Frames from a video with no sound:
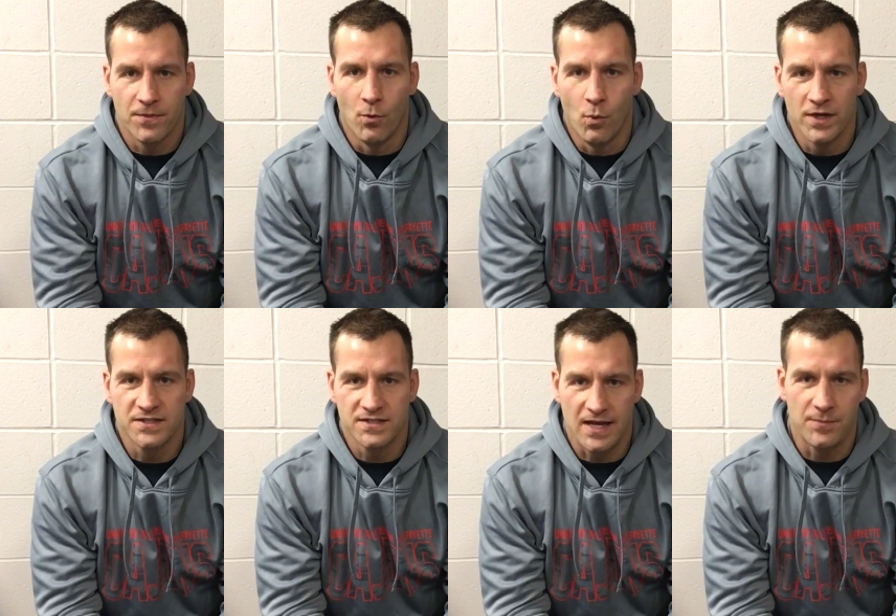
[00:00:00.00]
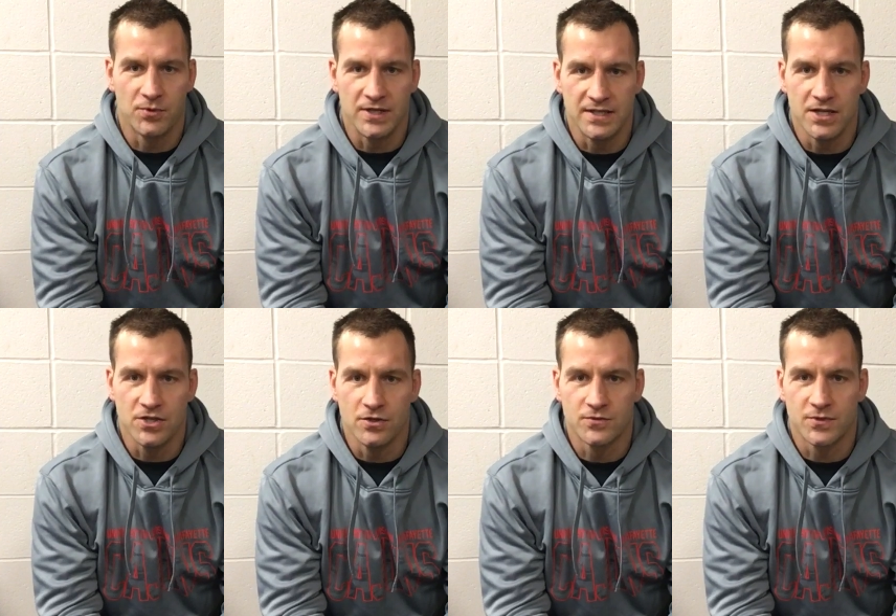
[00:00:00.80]
the one staple he did
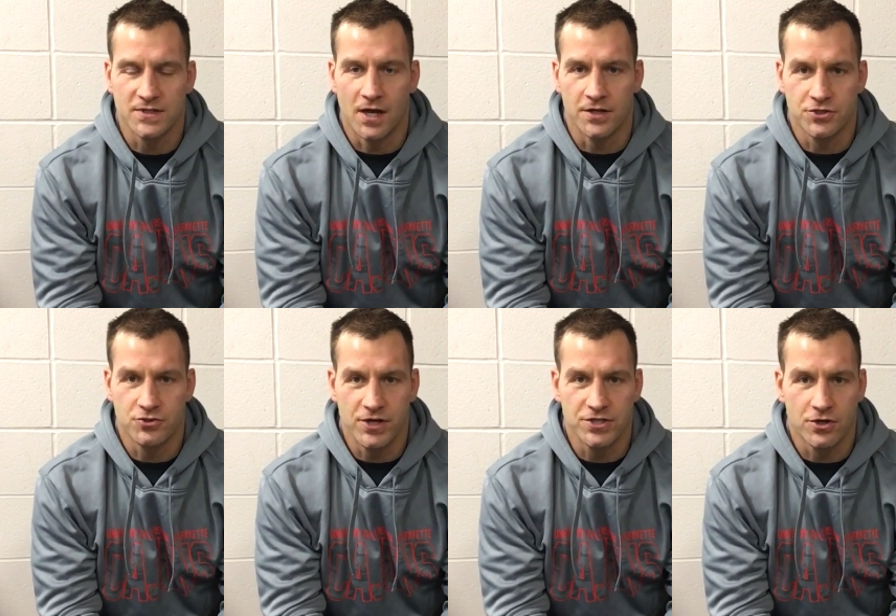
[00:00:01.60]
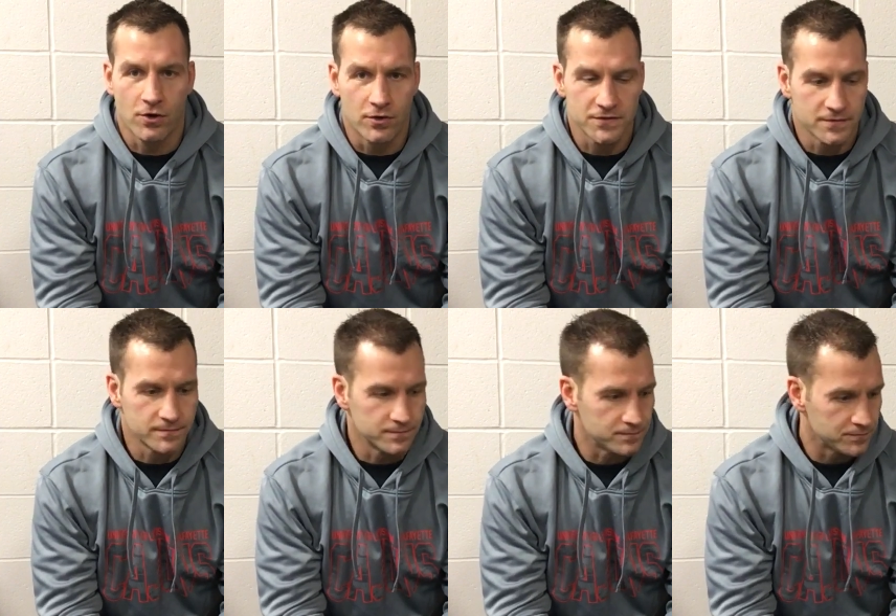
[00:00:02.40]
use was concentration curls.
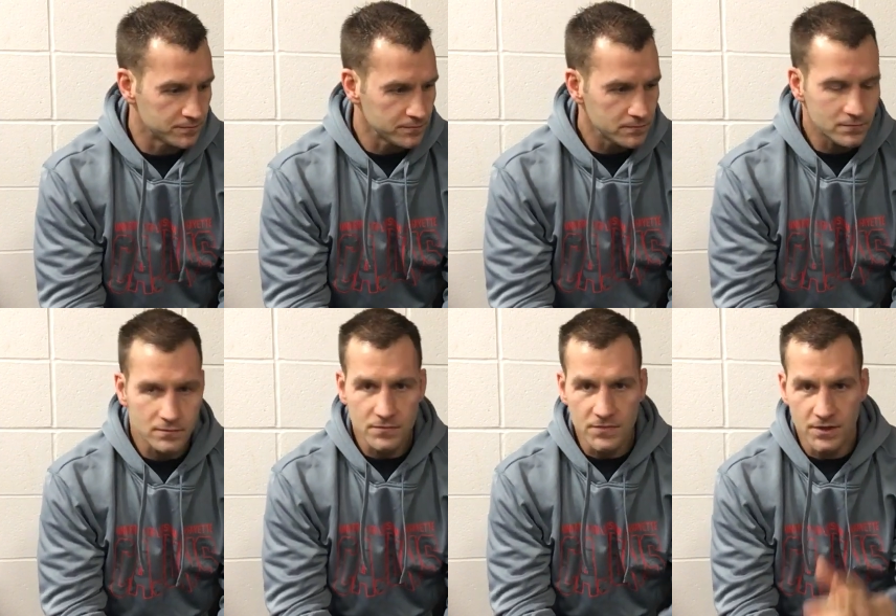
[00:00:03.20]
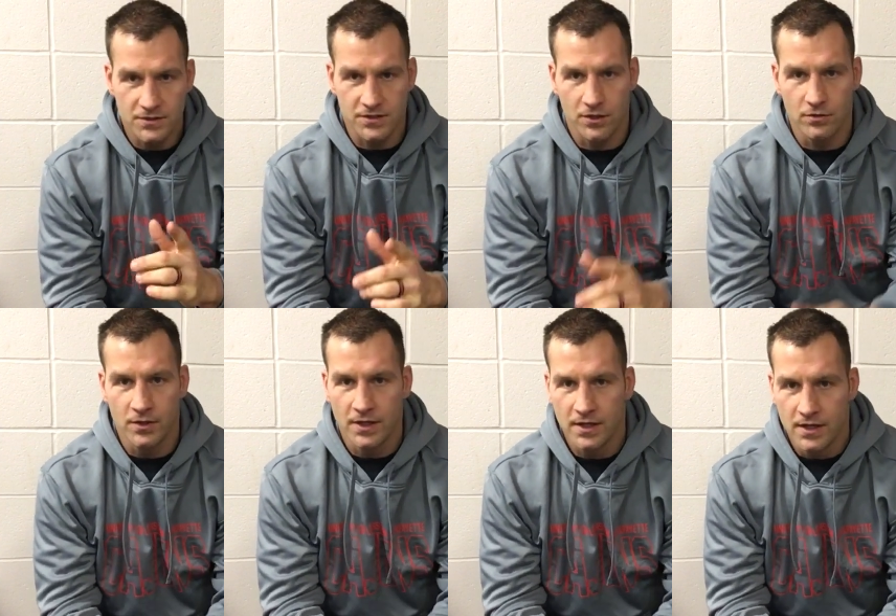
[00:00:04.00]

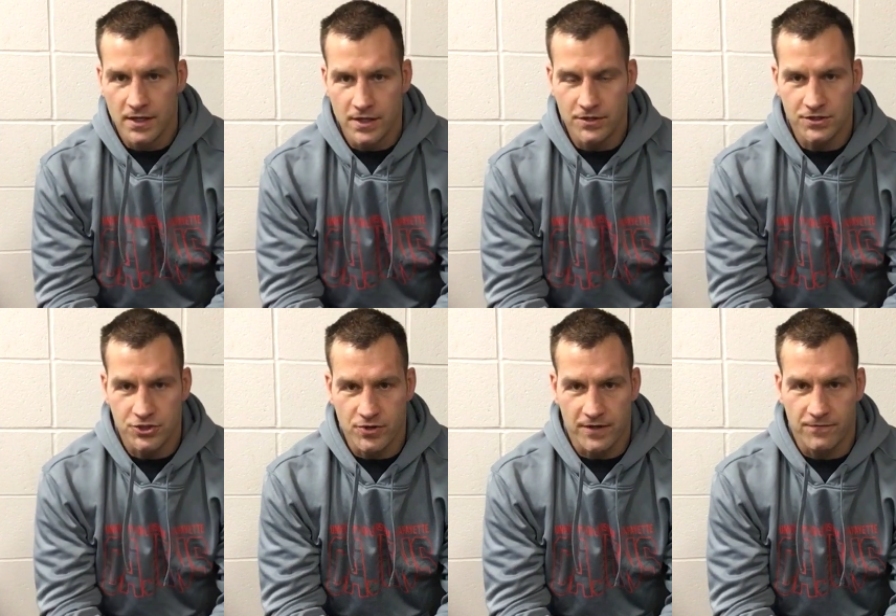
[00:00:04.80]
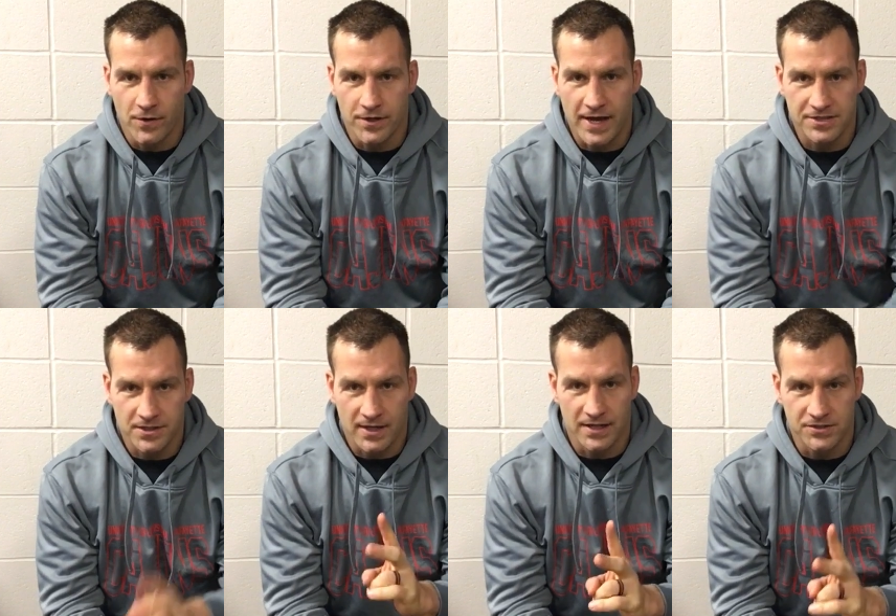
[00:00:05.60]
So here's a trick for you.
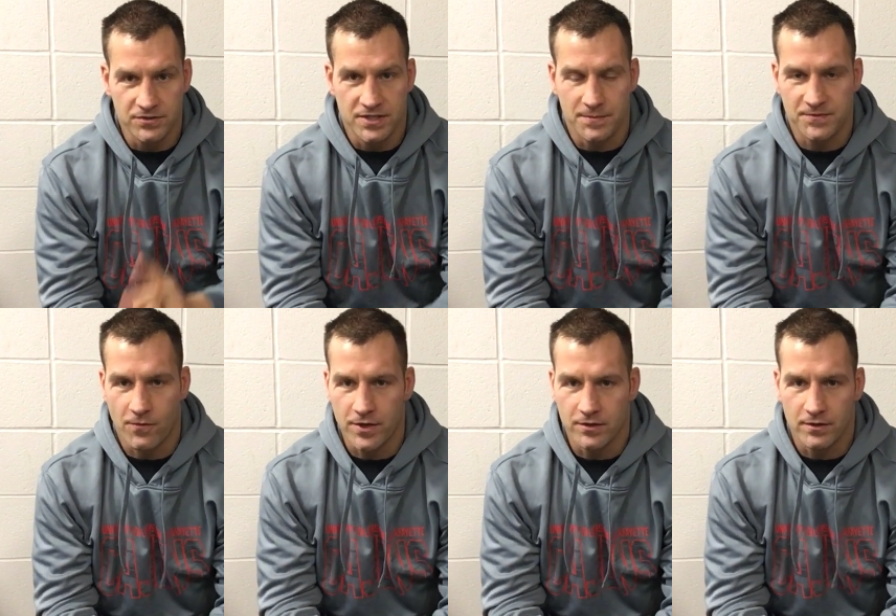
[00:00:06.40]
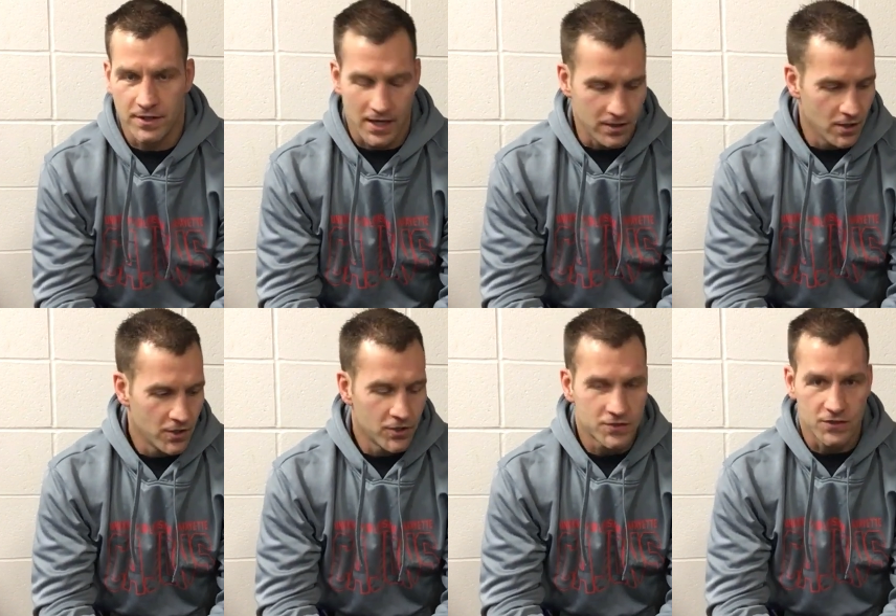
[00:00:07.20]
Actually, I got two tips for you, okay?
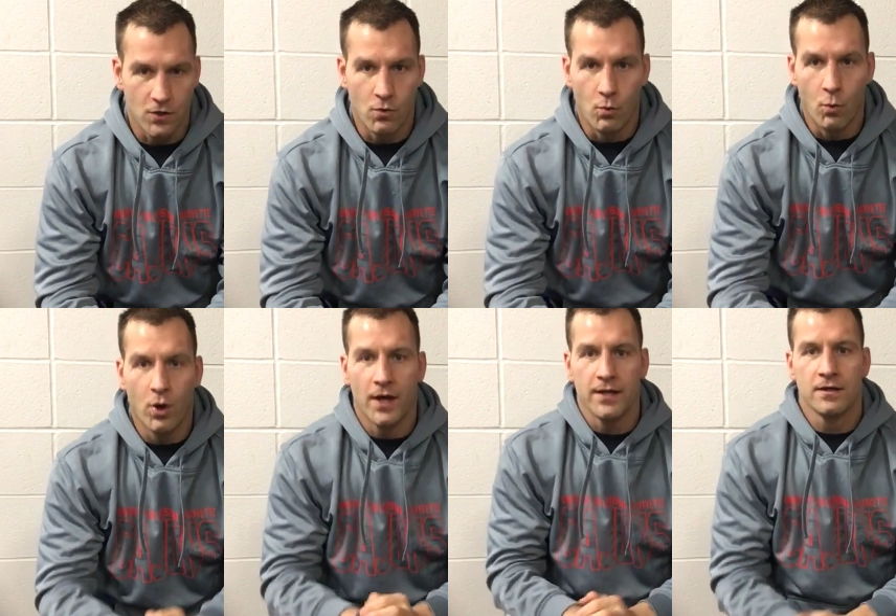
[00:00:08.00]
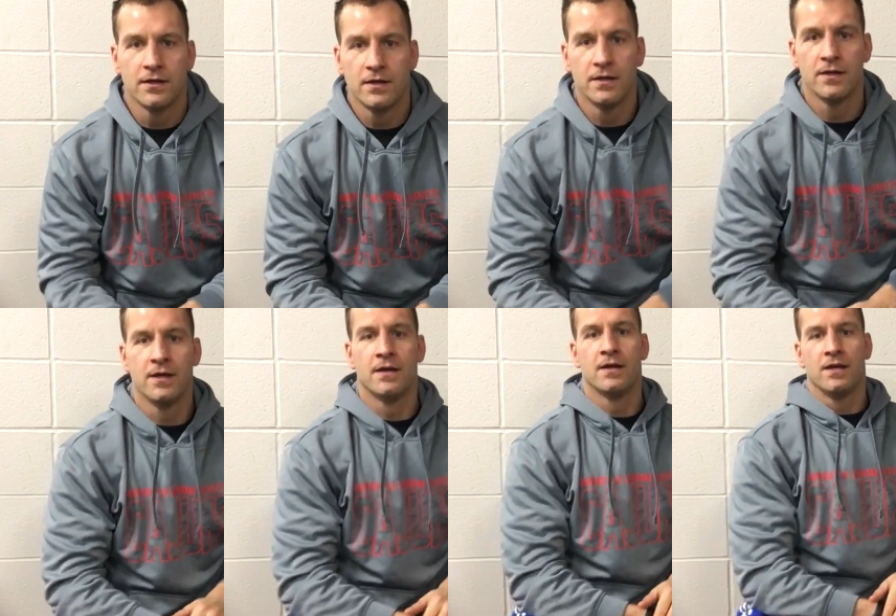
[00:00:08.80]
So one,
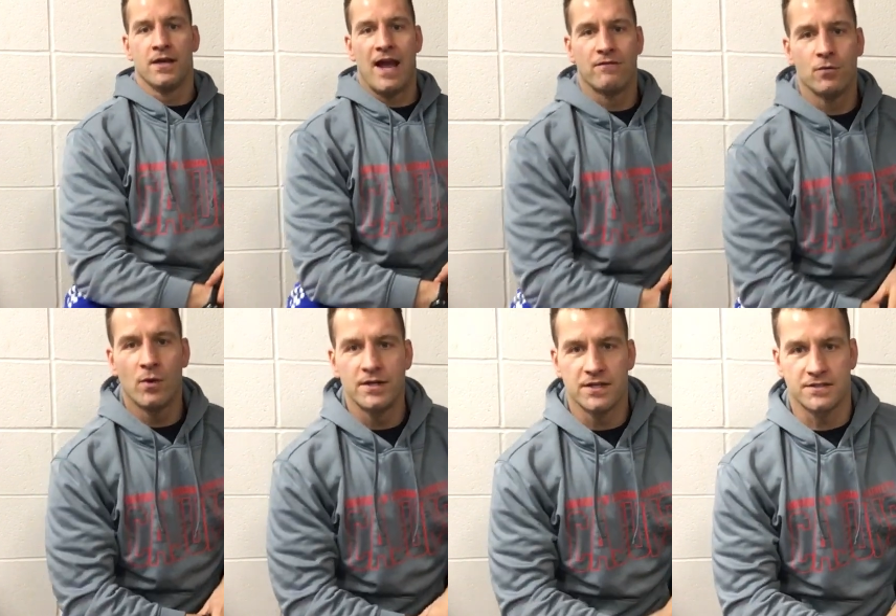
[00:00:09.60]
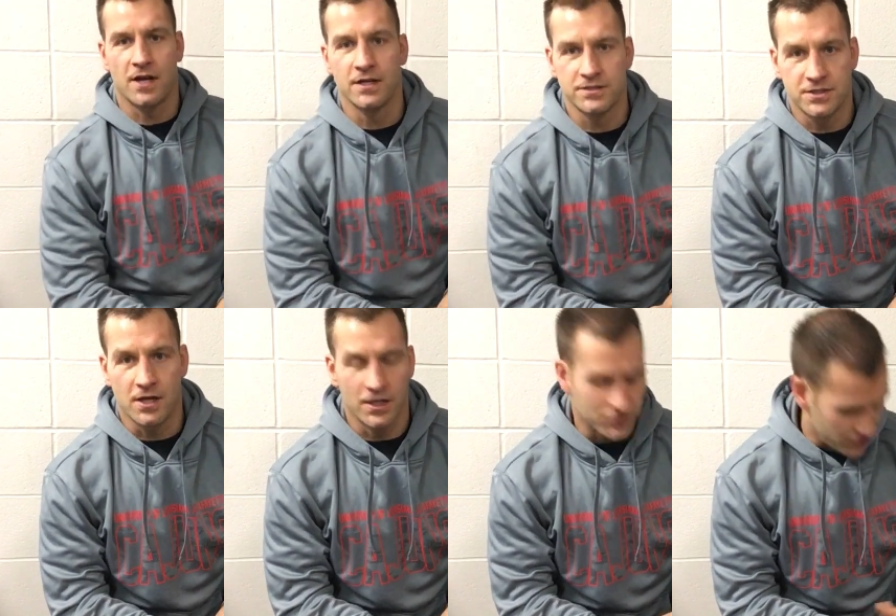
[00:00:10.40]
everyone does
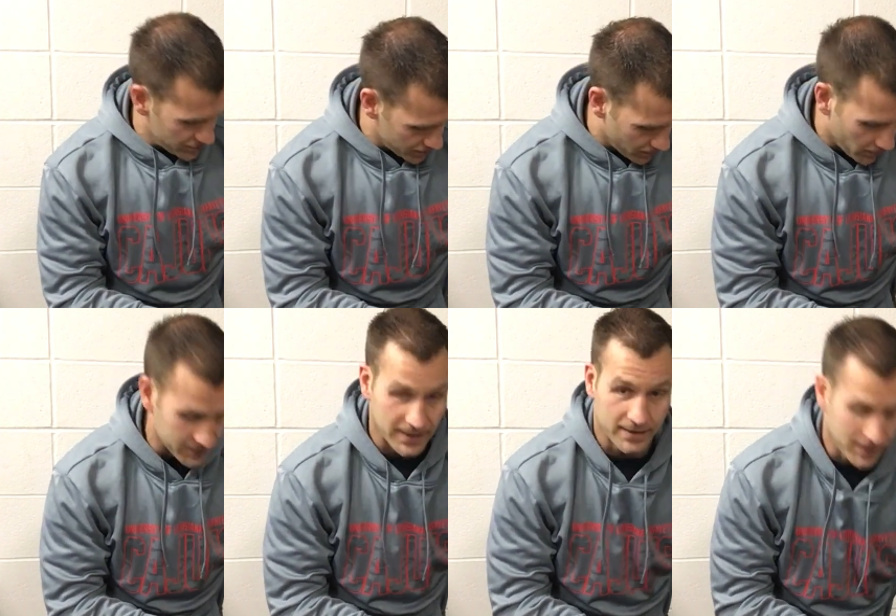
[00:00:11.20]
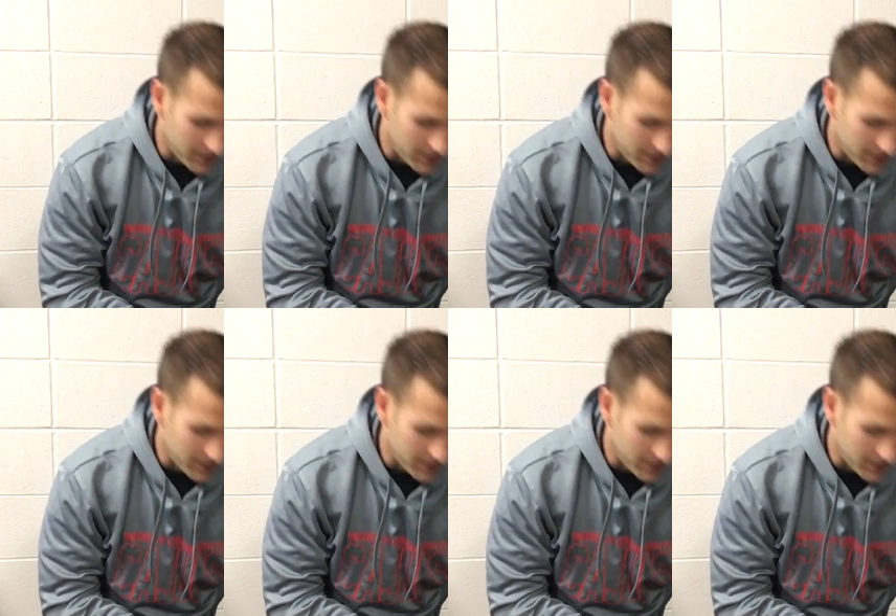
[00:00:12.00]
concentration curls like